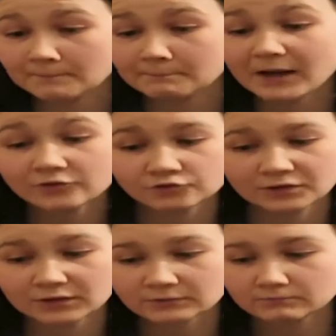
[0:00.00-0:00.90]

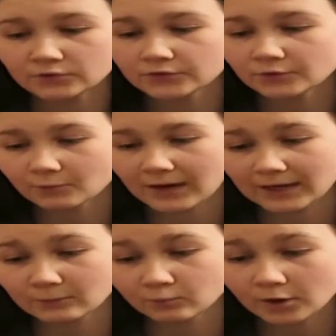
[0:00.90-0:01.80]
Bellatrix moved
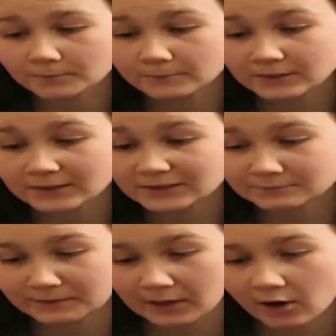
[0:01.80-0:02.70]
away, wiped his
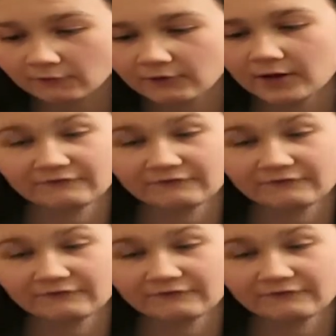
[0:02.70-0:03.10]
spit off her